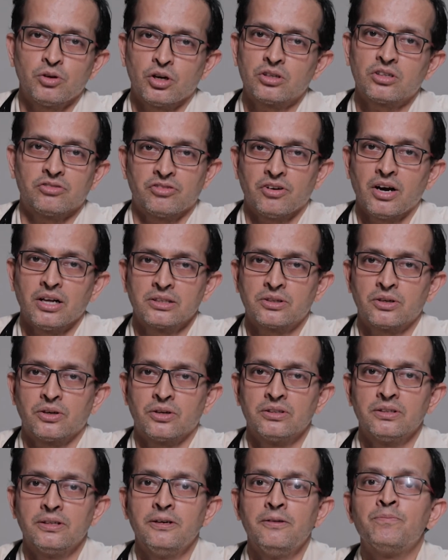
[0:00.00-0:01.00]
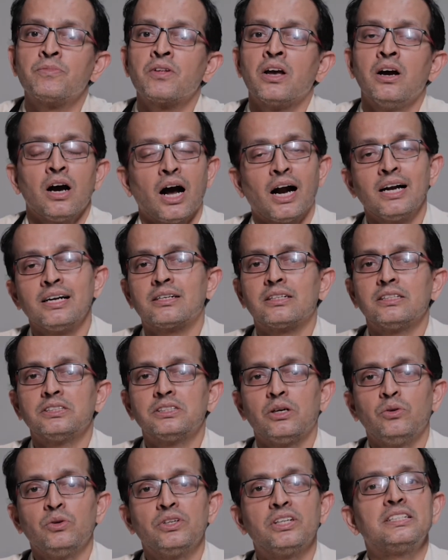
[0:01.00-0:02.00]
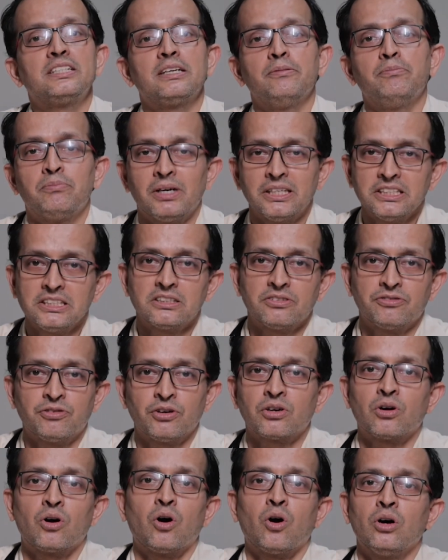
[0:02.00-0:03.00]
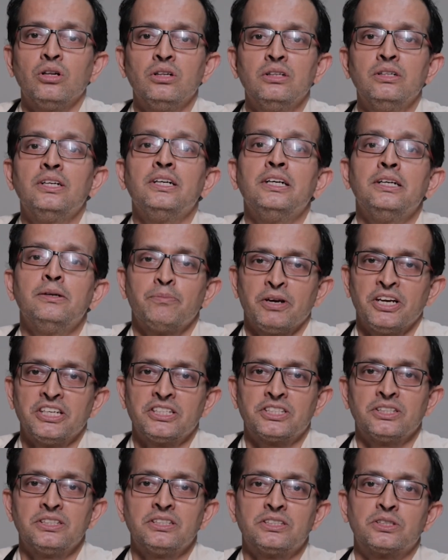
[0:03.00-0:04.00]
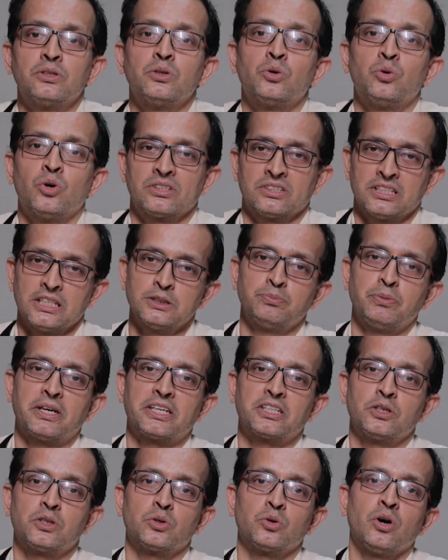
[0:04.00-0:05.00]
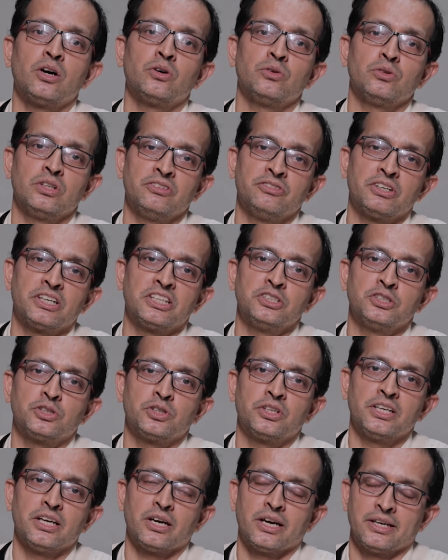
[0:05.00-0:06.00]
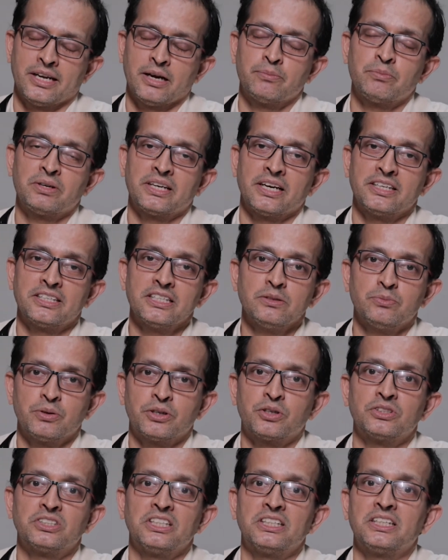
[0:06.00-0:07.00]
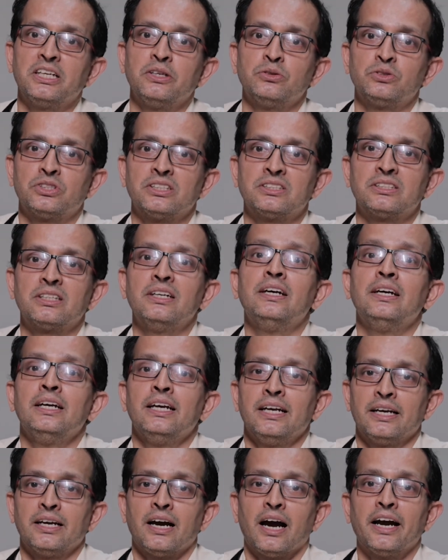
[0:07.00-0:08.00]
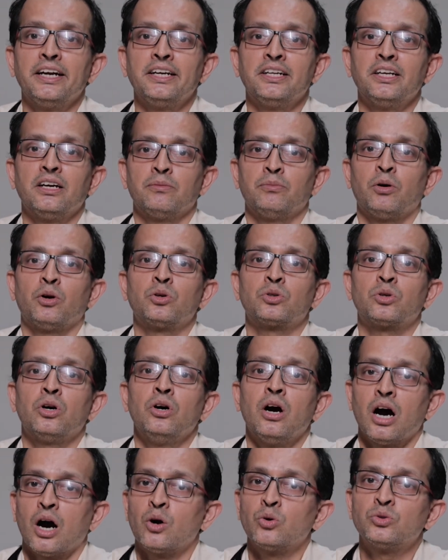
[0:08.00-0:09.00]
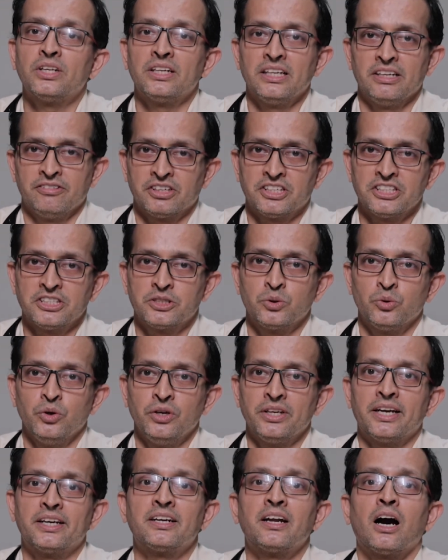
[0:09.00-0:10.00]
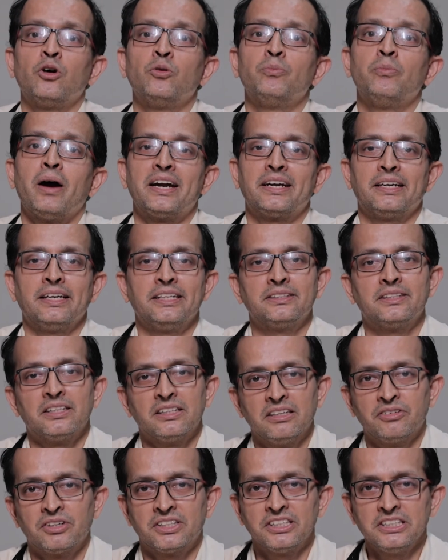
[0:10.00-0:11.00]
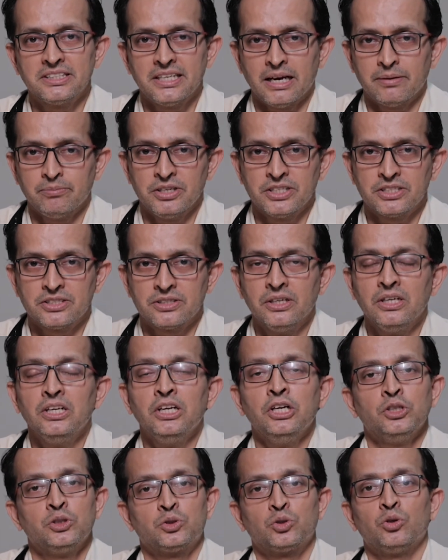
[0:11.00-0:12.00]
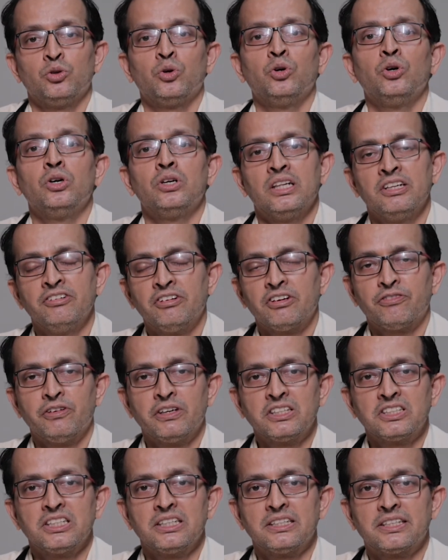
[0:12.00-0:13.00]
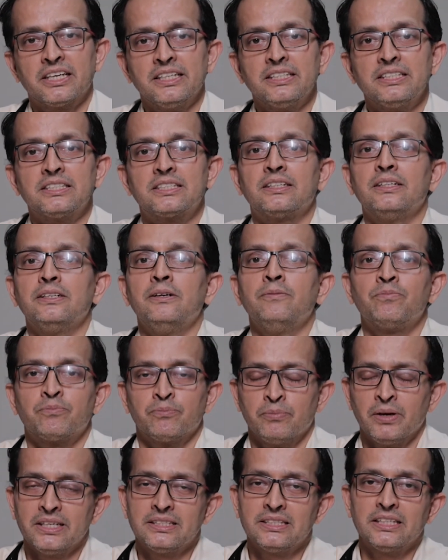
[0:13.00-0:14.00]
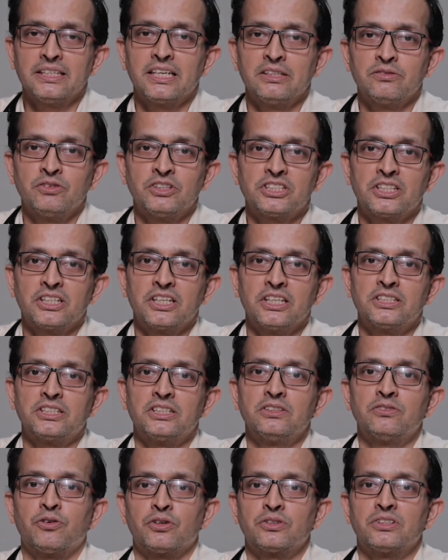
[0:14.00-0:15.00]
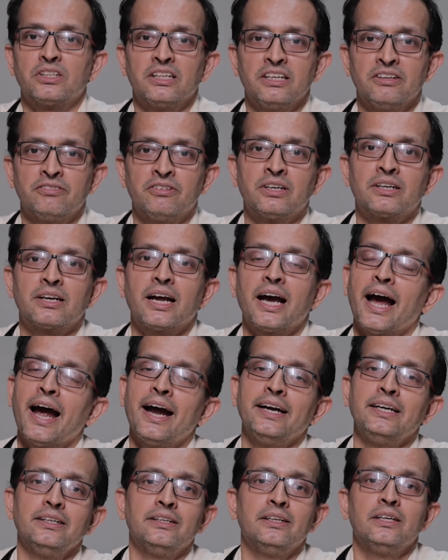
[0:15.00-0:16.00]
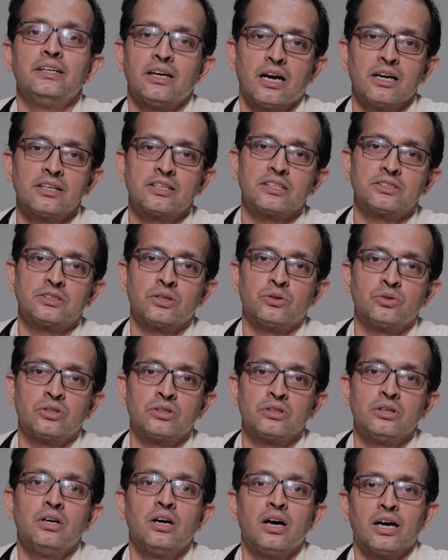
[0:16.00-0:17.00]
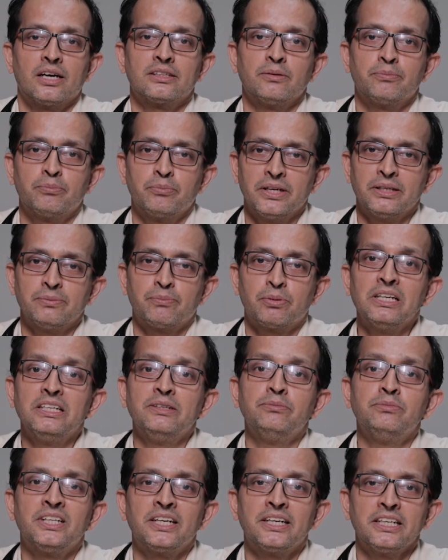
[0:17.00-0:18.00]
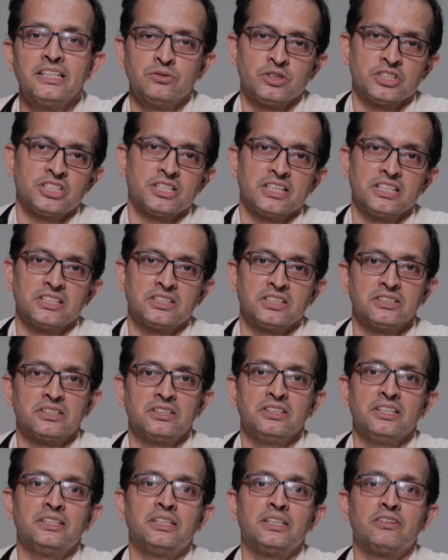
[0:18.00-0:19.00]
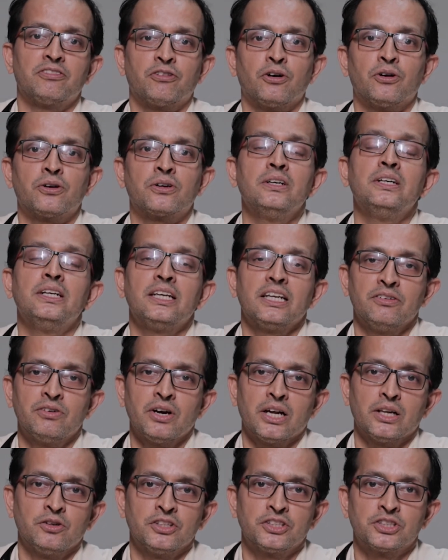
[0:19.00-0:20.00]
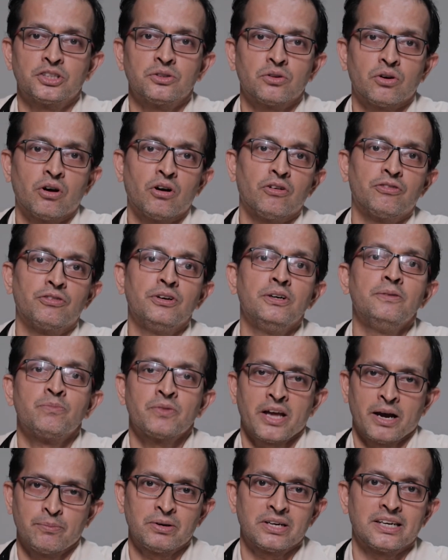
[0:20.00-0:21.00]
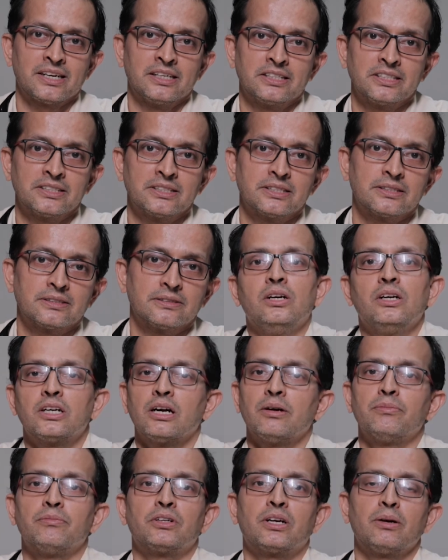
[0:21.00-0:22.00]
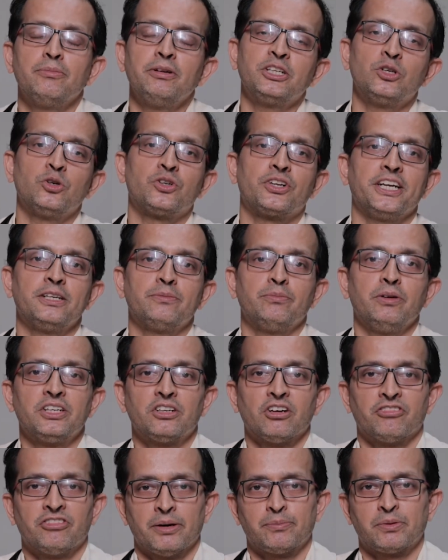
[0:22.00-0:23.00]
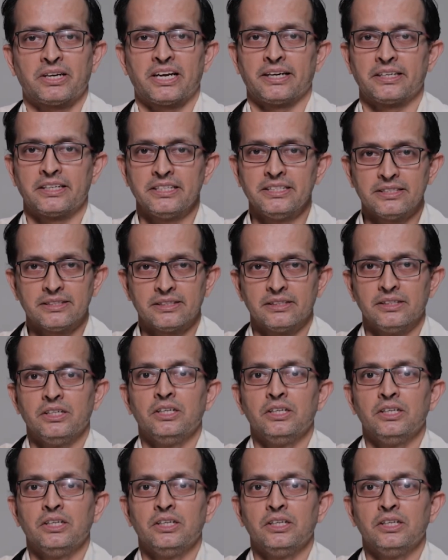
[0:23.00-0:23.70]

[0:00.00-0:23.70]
a lot of alcohol. Ultrasound is a must for all patients who are suspected to have liver injury and hepatitis because it gives us an idea about how the liver is doing and how badly the liver is damaged. So liver function test, basic investigations for the liver and ultrasound are the preliminary investigations needed for evaluation of hepatitis. Coming to treatment of hepatitis,